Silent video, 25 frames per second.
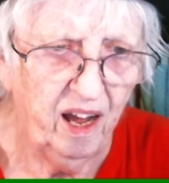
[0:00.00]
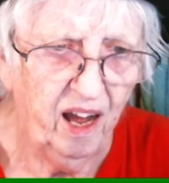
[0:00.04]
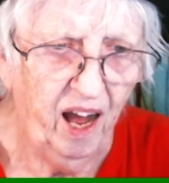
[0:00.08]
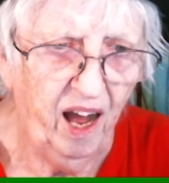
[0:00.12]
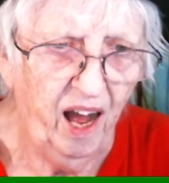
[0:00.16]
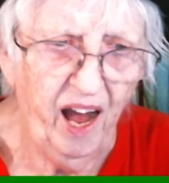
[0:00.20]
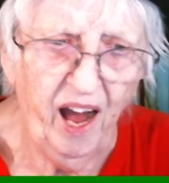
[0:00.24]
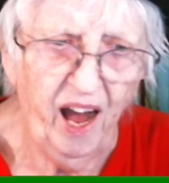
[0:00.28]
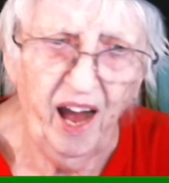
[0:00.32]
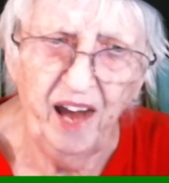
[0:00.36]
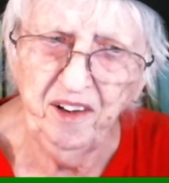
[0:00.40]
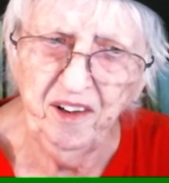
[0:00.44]

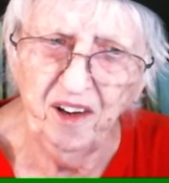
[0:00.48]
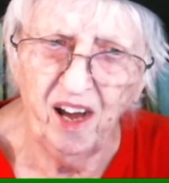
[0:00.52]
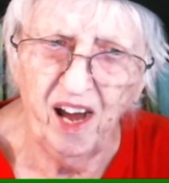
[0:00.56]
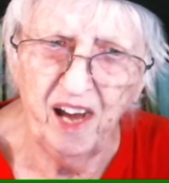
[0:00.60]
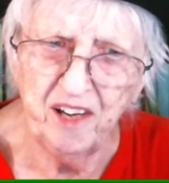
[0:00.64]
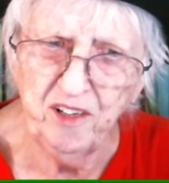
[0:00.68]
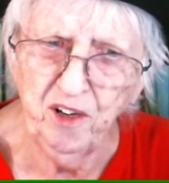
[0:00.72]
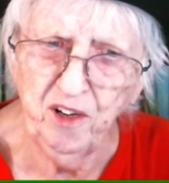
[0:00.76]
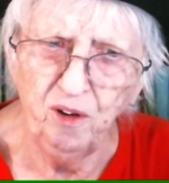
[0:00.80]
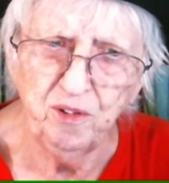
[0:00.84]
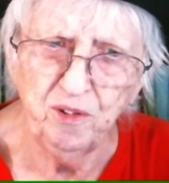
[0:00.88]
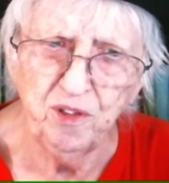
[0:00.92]

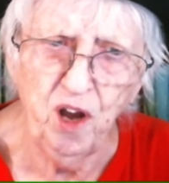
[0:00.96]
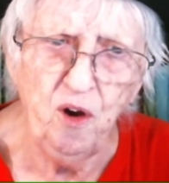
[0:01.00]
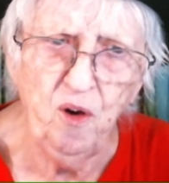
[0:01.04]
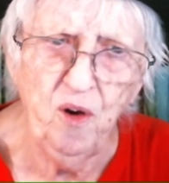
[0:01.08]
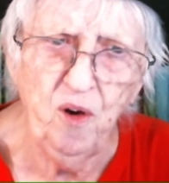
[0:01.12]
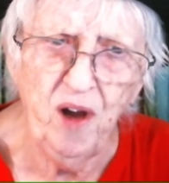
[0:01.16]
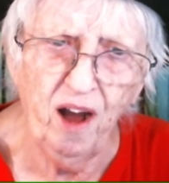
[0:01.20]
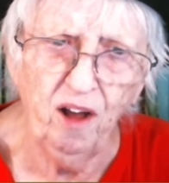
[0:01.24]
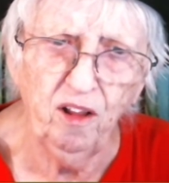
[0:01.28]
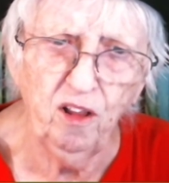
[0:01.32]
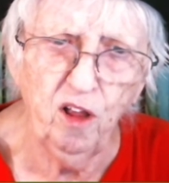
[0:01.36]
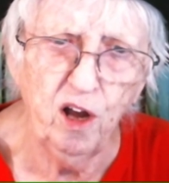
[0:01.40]
I don't know
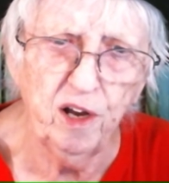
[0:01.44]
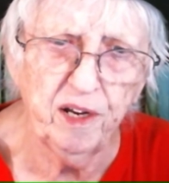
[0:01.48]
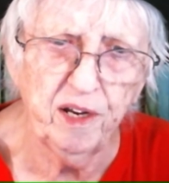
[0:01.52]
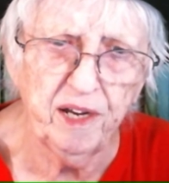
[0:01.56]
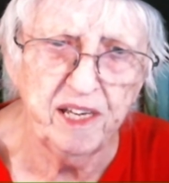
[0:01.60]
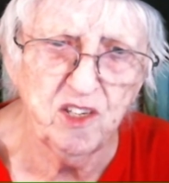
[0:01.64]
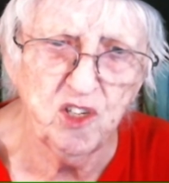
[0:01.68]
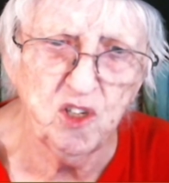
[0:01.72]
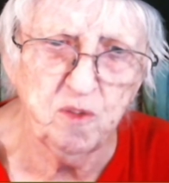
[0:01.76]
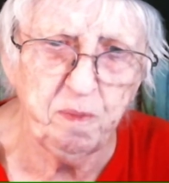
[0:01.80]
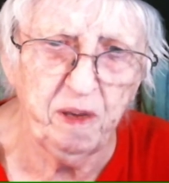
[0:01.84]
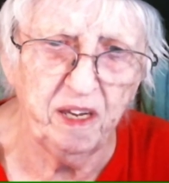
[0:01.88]
how long I
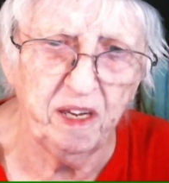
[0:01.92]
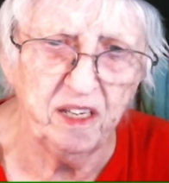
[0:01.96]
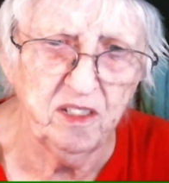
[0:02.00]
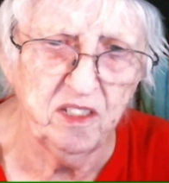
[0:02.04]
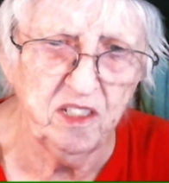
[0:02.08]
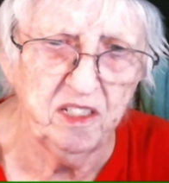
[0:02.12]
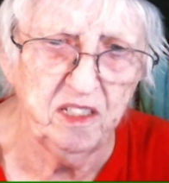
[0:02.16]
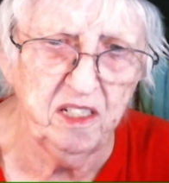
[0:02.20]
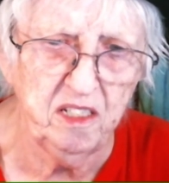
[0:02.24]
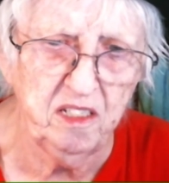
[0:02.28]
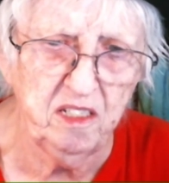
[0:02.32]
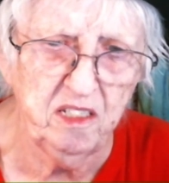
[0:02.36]
spent
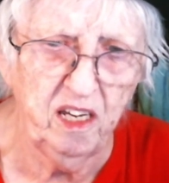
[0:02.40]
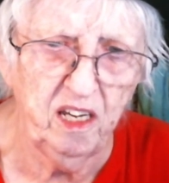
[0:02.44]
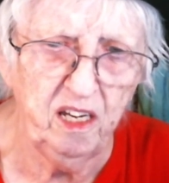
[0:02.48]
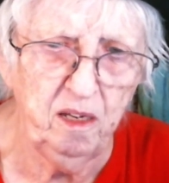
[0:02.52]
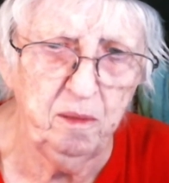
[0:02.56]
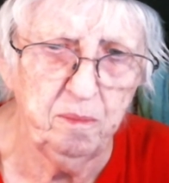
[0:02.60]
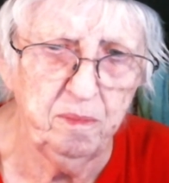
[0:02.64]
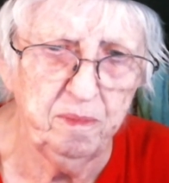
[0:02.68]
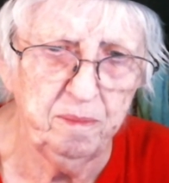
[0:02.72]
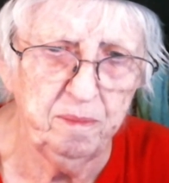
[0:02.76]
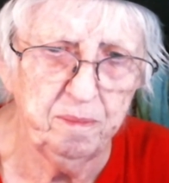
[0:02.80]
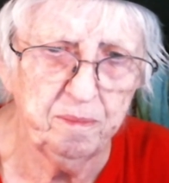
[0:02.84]
in the
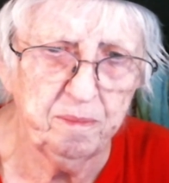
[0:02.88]
tub.